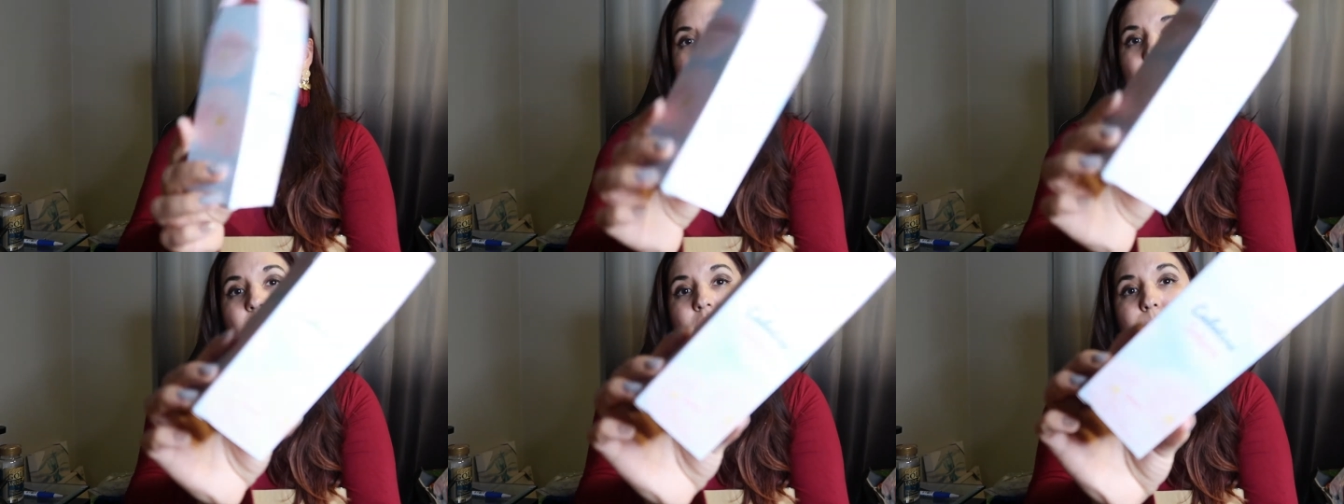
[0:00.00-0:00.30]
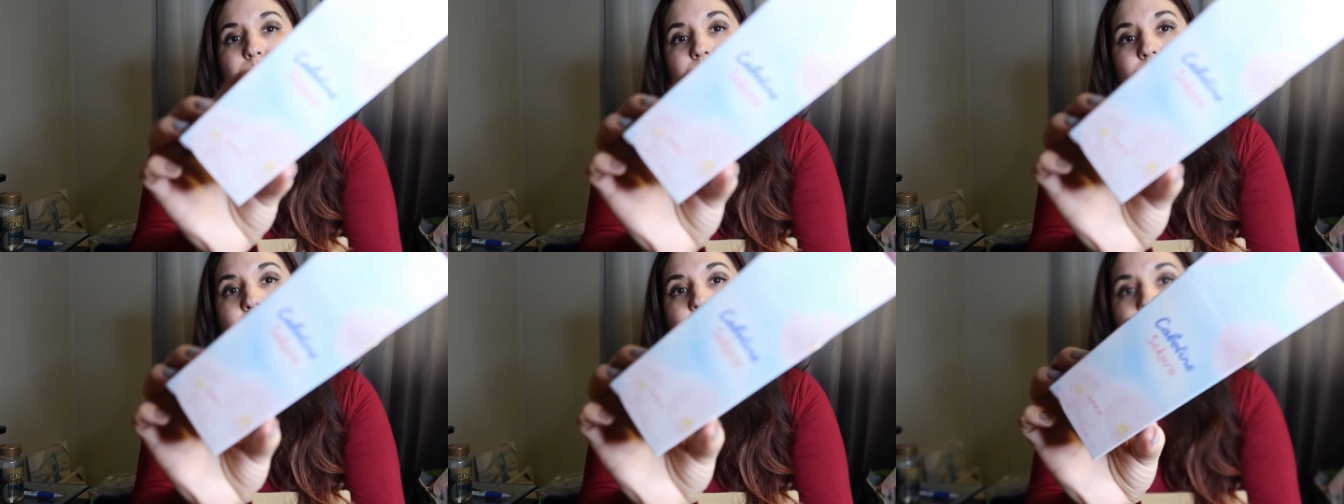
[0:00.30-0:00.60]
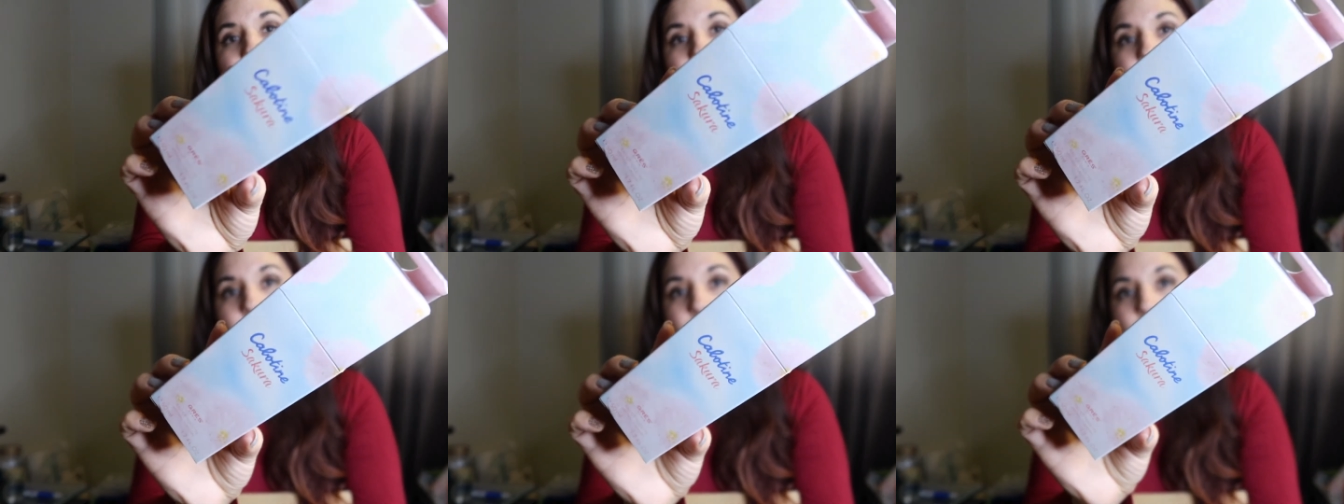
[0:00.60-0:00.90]
um,
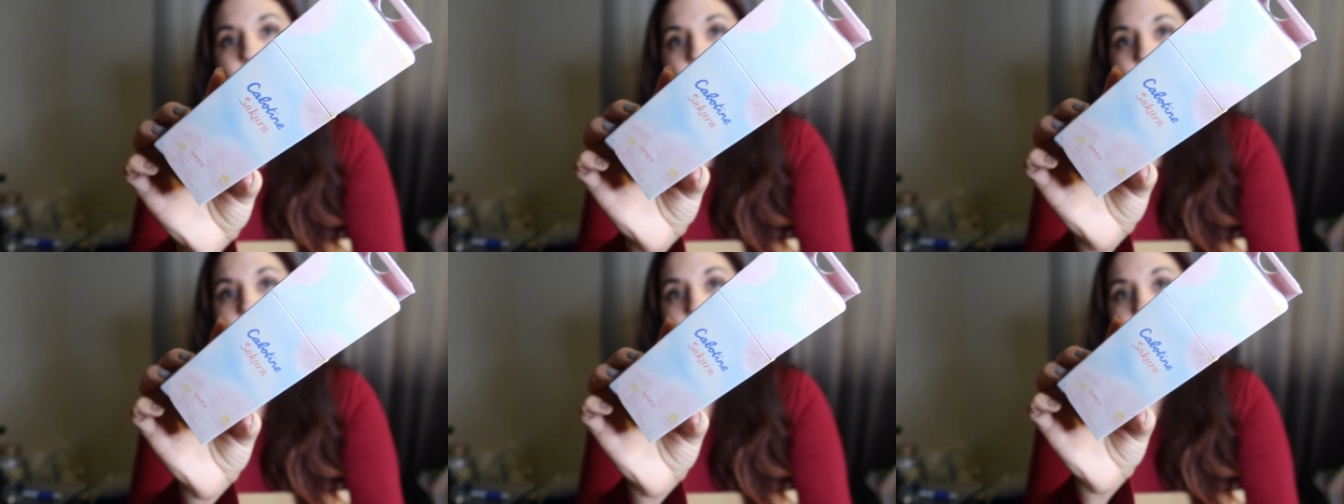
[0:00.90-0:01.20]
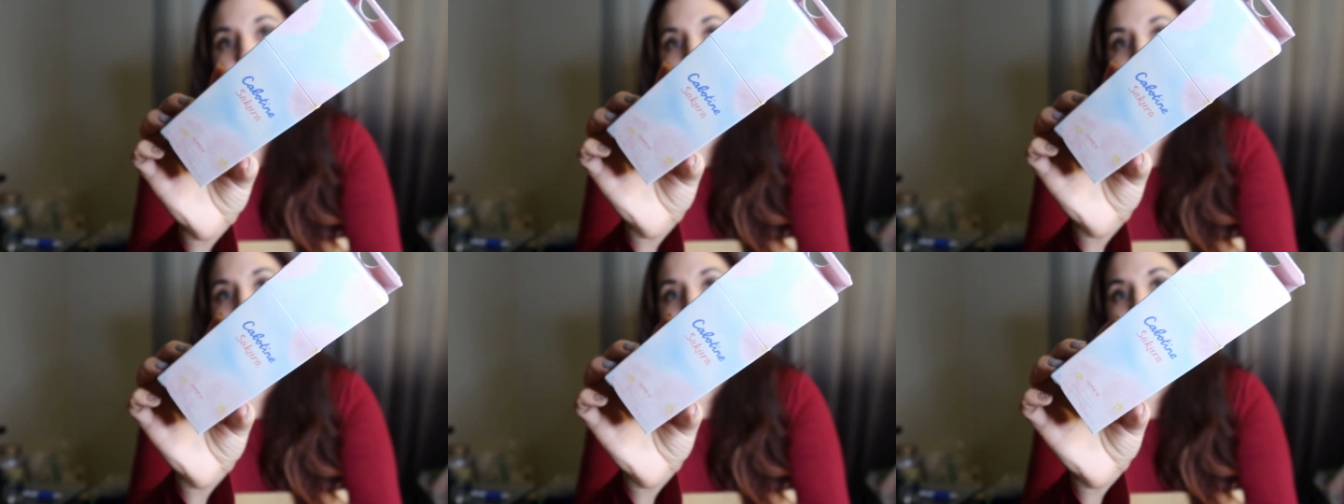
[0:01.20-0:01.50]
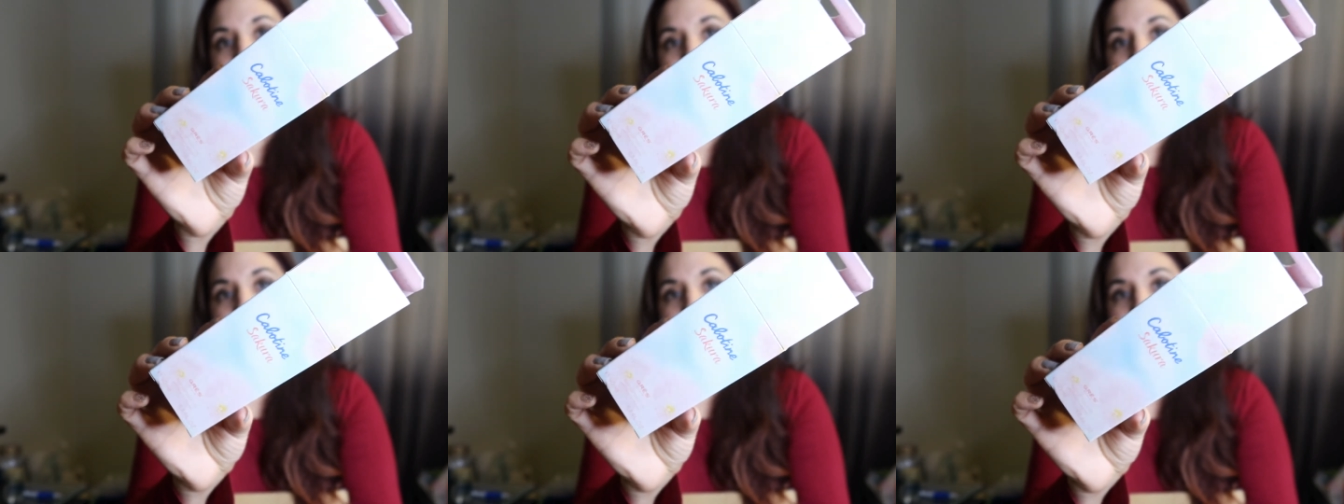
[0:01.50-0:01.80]
Eau
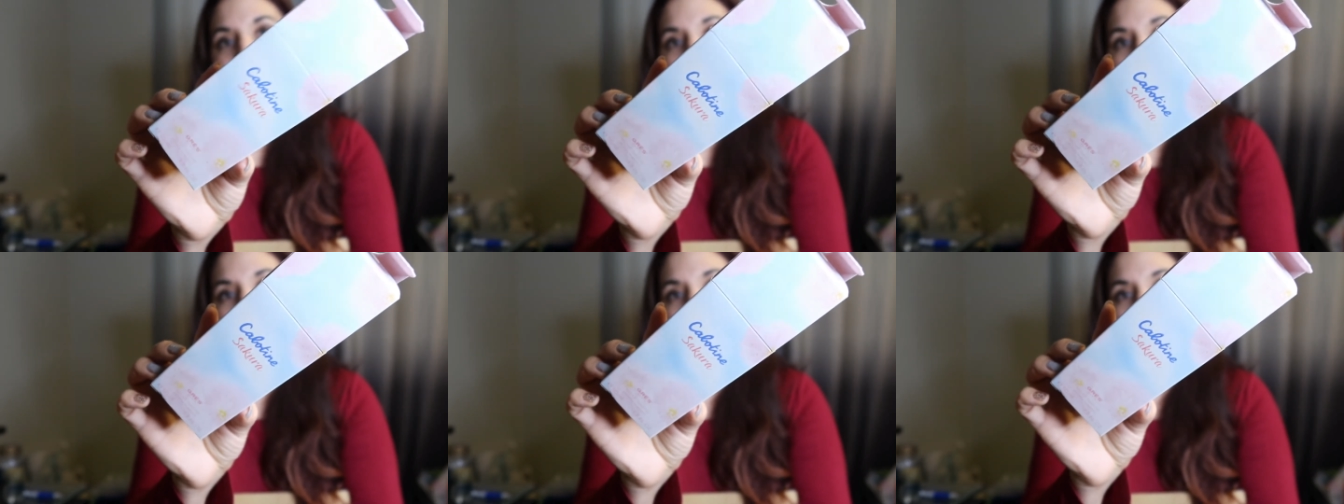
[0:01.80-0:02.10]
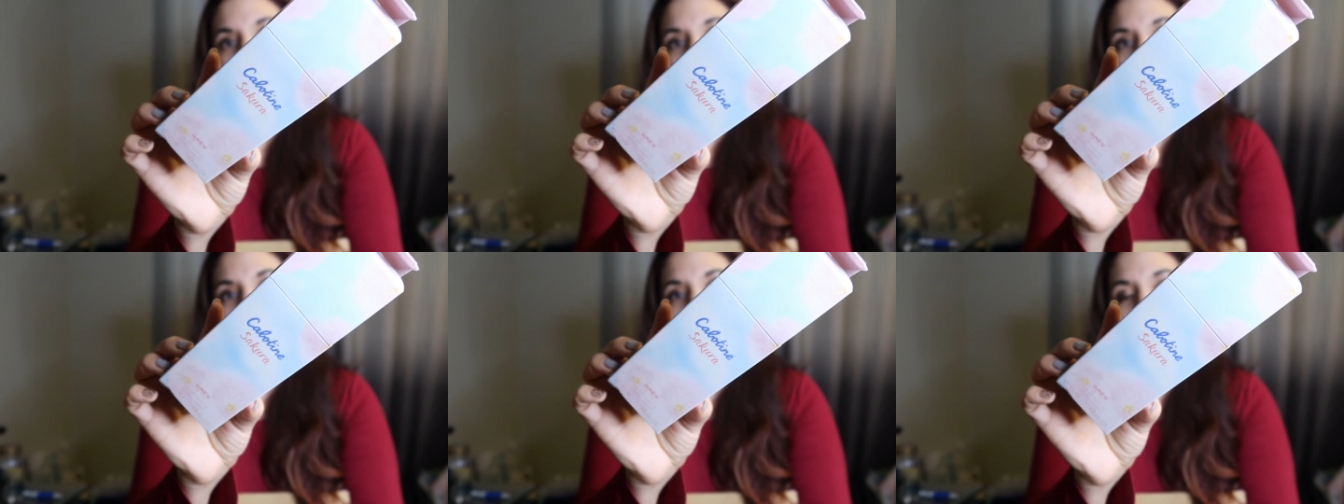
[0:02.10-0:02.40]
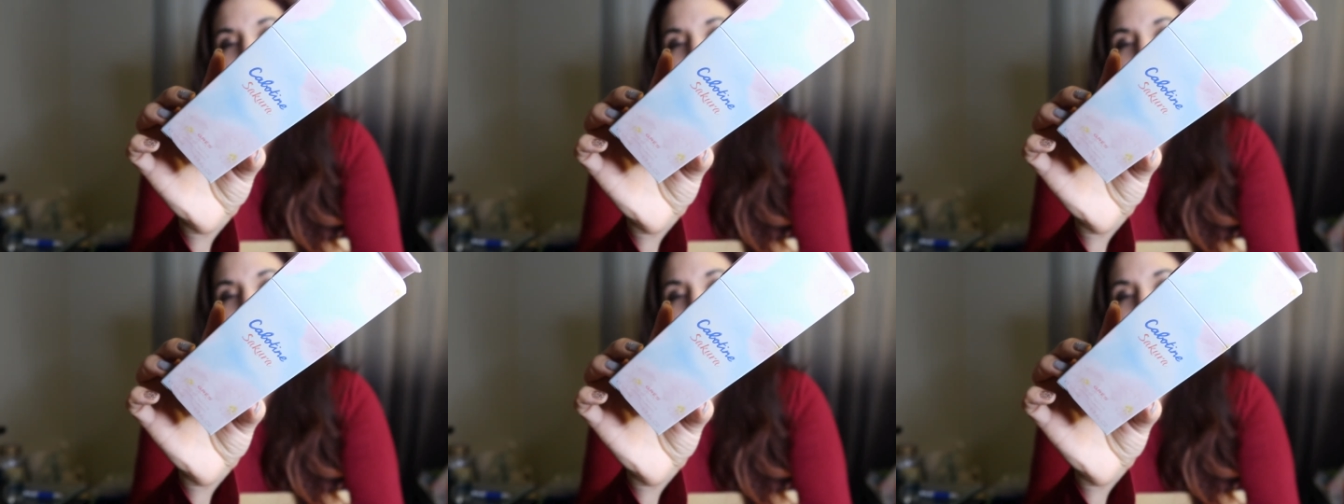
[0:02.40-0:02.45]
de Toilette.